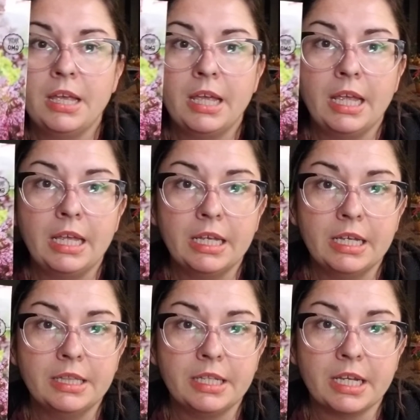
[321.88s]

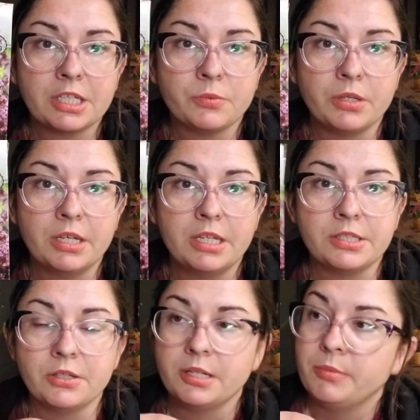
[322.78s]
And the next one is
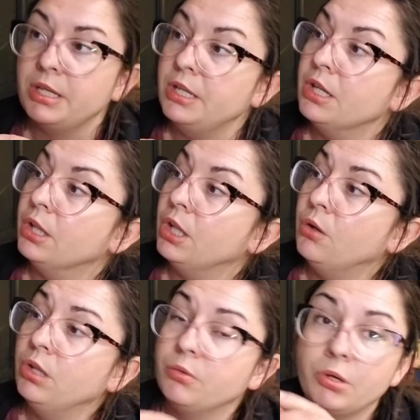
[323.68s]
going to be
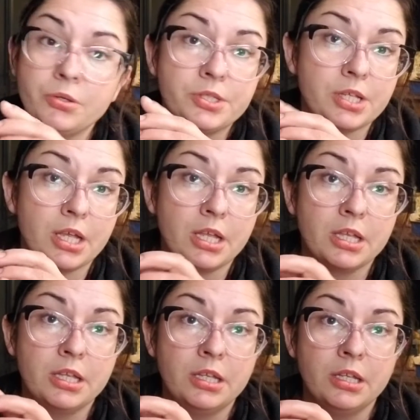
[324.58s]
Lola Rosa
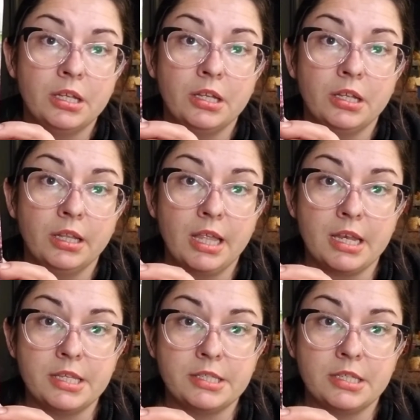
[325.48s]

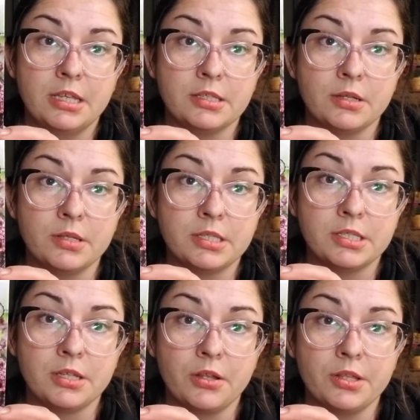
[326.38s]
lettuce. So this
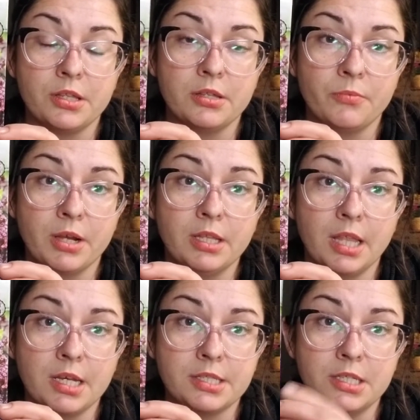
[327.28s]
is all the red
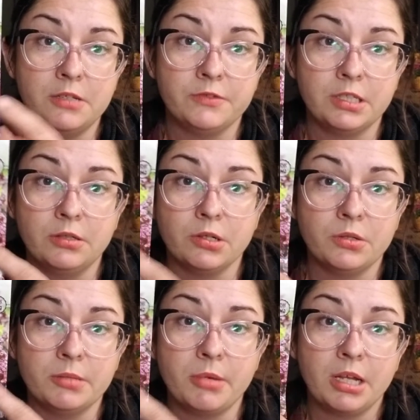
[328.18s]
lettuce that you've seen
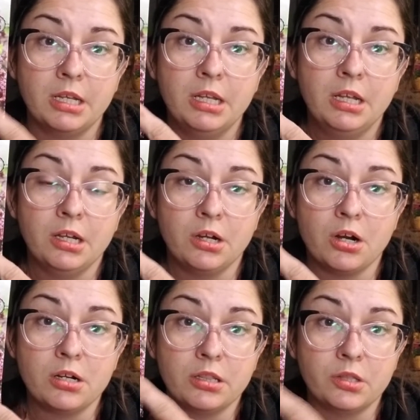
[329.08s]
growing in my
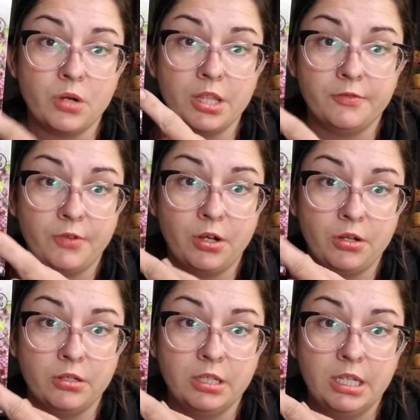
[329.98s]
garden throughout the
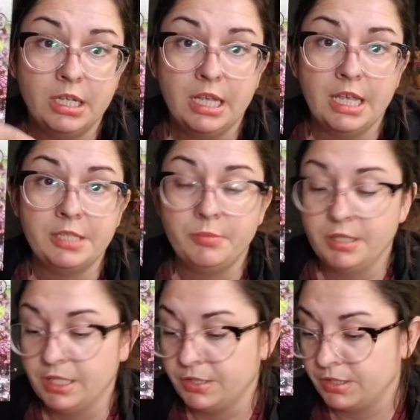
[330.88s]
fall. Has
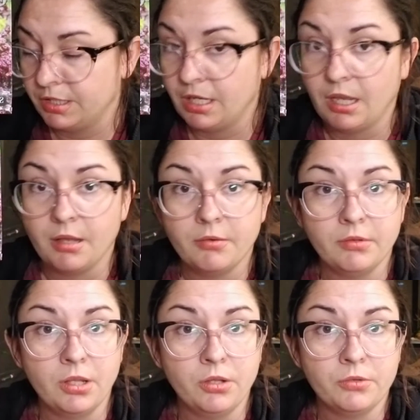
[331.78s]
been this
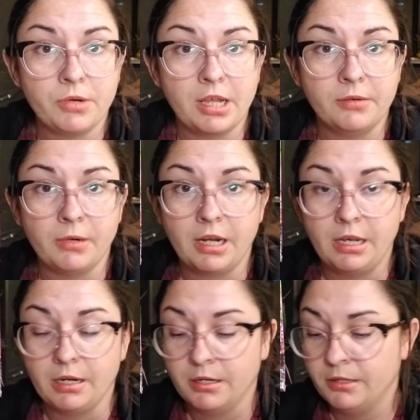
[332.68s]
Lola Red right
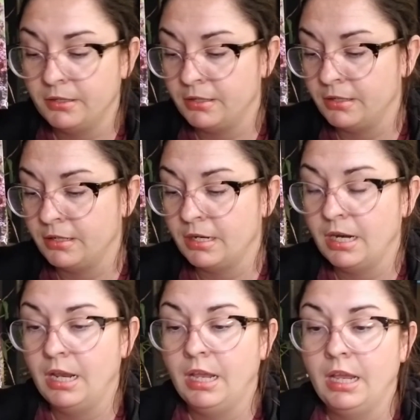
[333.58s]
here.
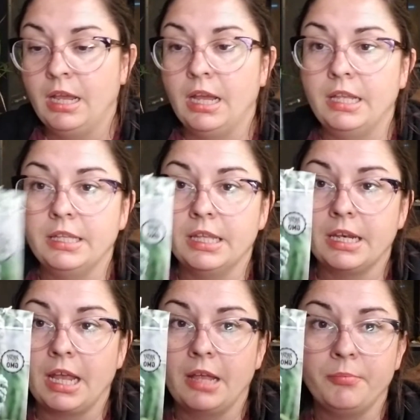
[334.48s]
And then
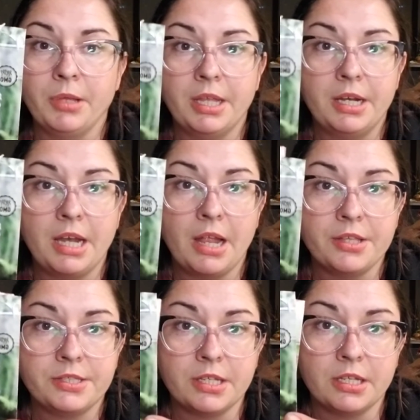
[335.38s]
I have planted out
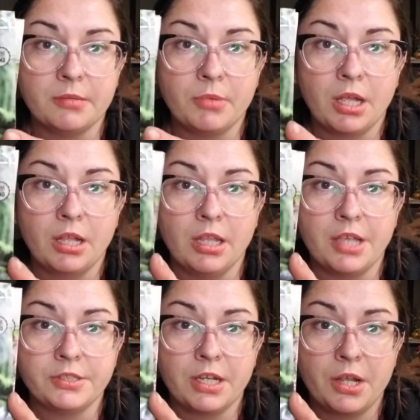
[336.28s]
some
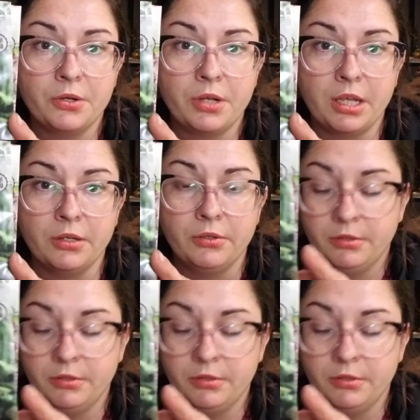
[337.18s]
lacinato kale.